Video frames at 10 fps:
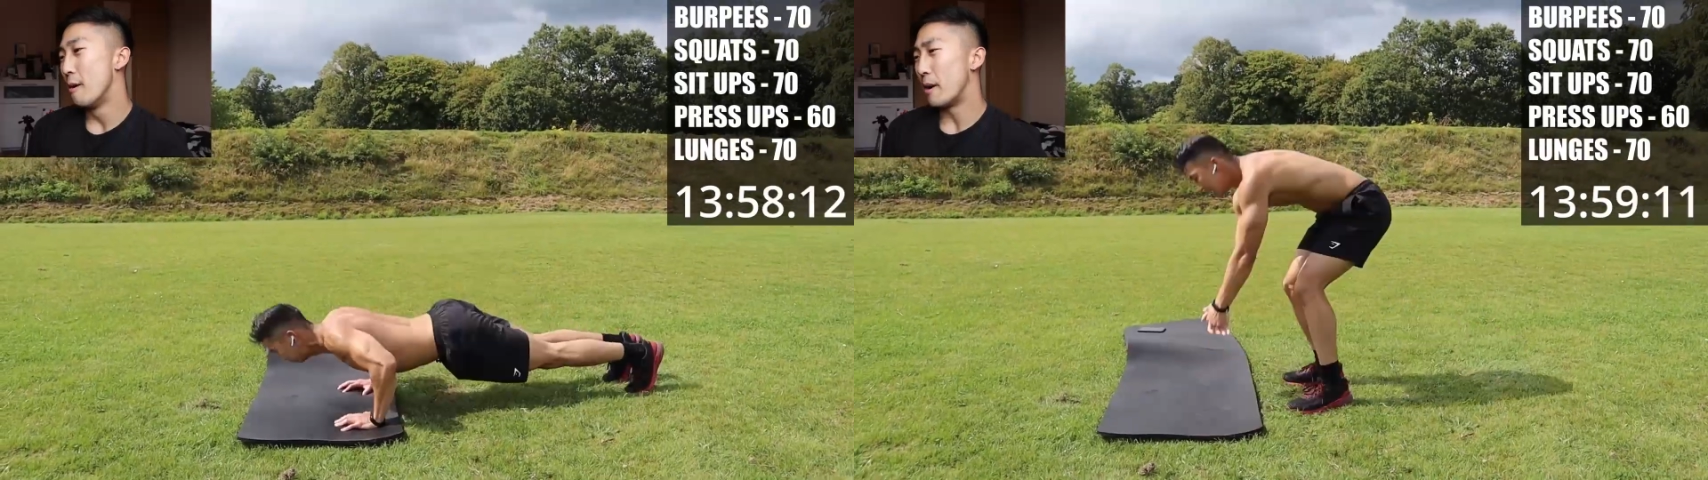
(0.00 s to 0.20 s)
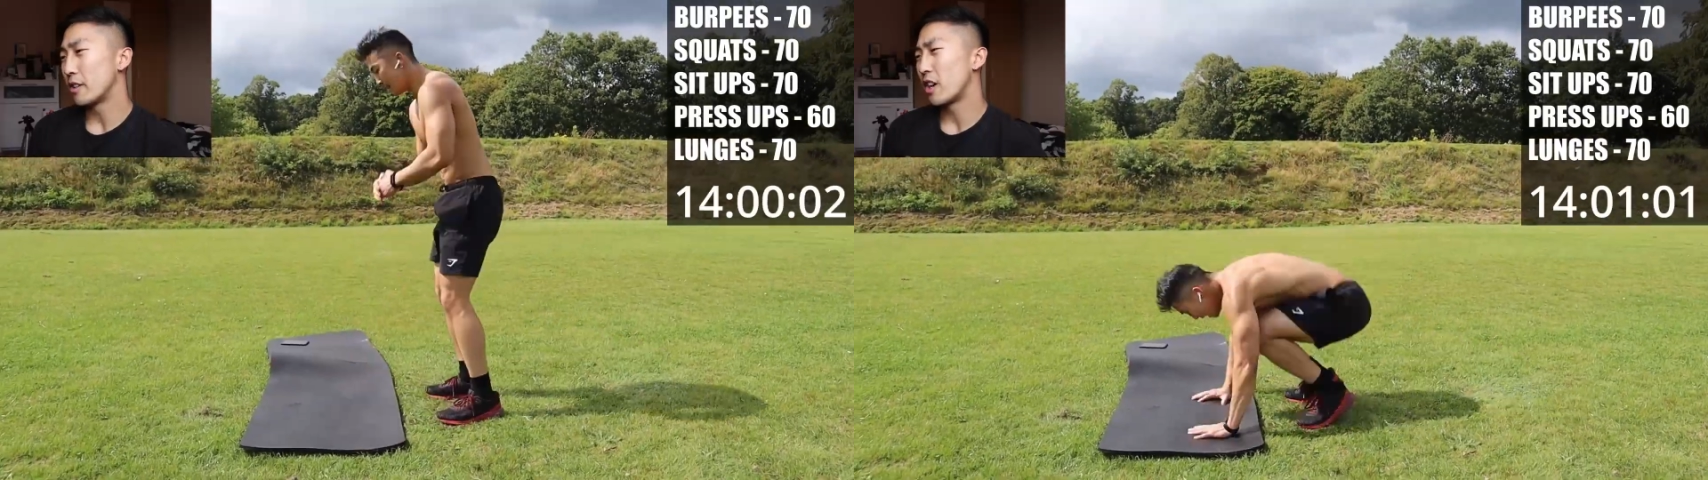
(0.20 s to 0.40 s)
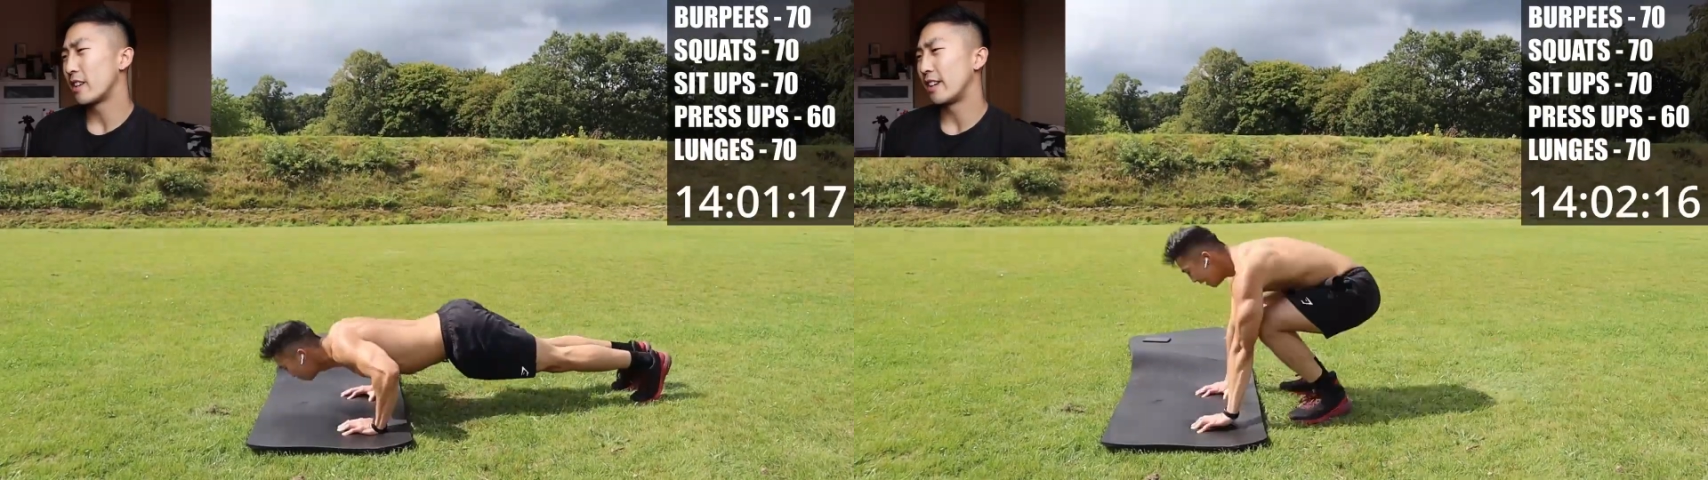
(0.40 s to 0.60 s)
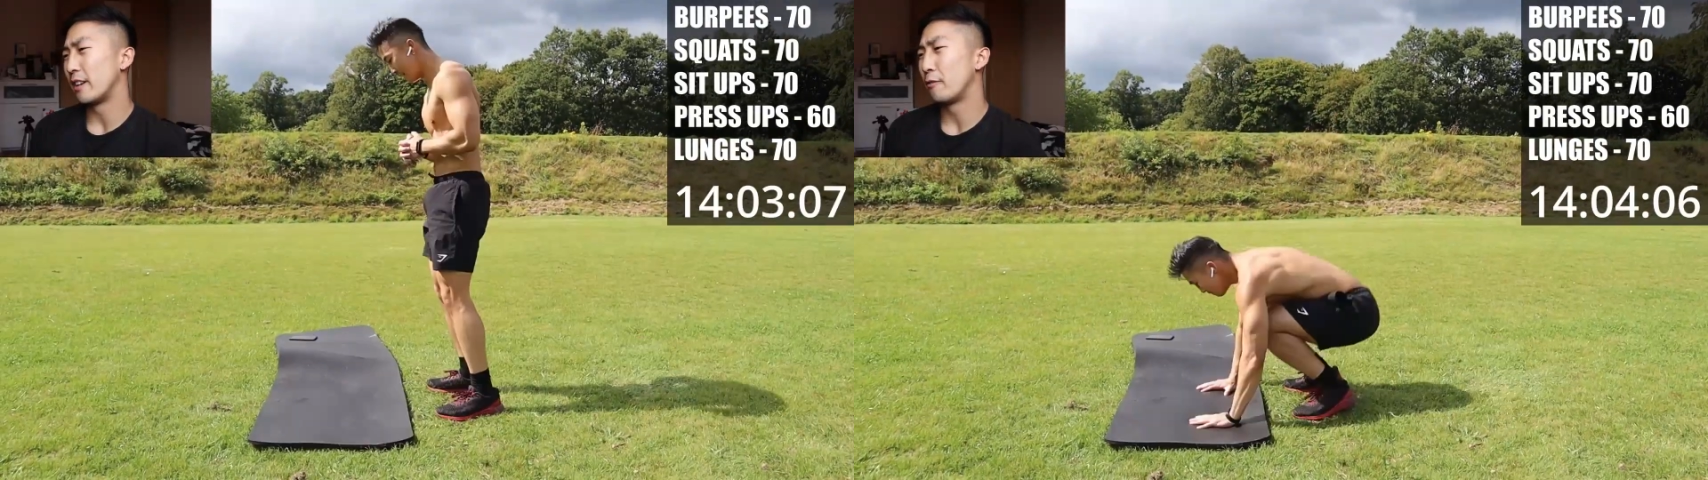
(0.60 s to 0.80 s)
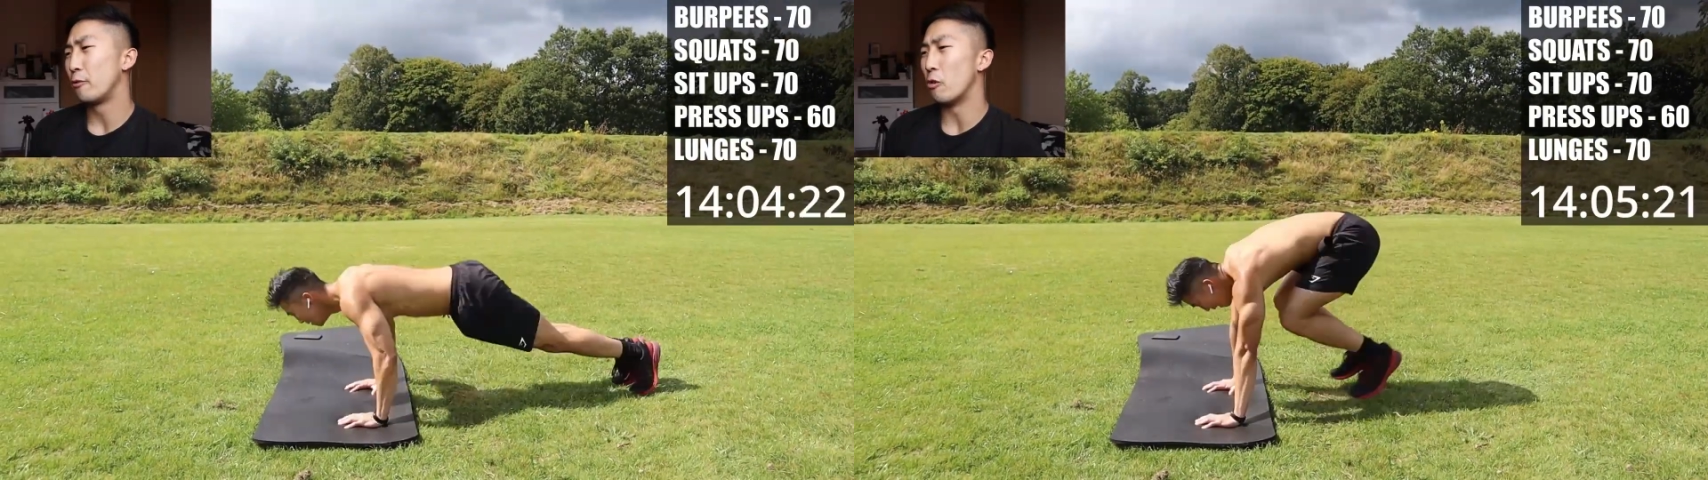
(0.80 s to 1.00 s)
much harder than
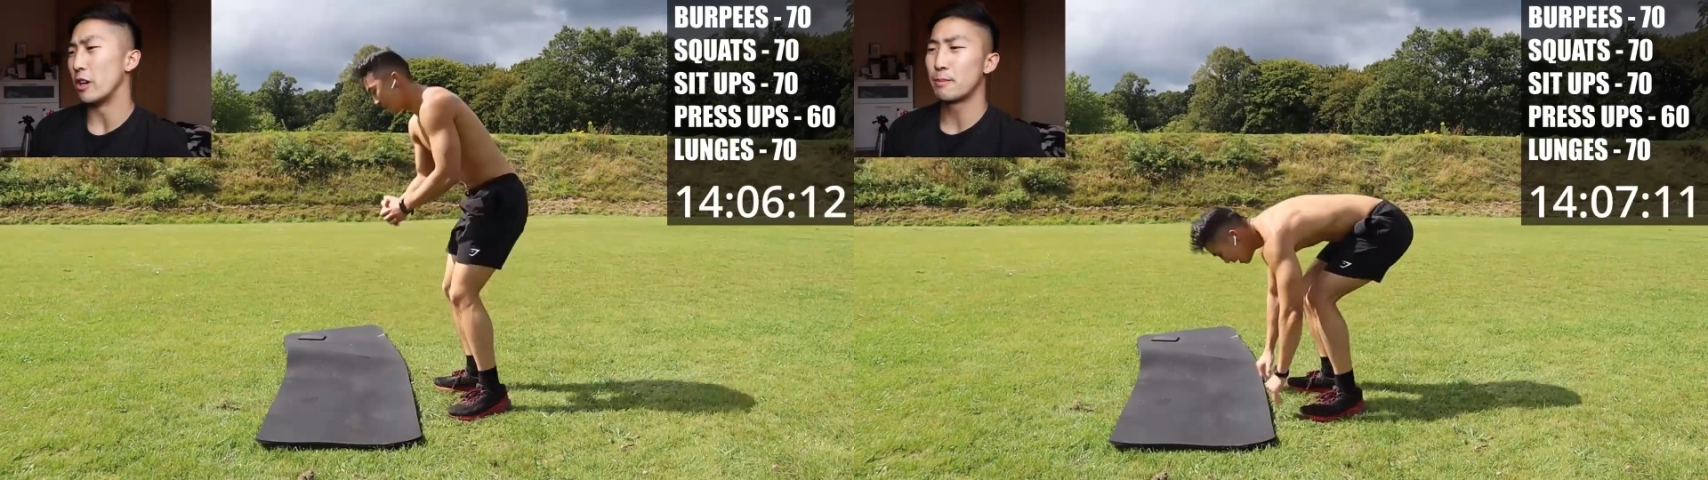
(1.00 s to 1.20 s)
I thought,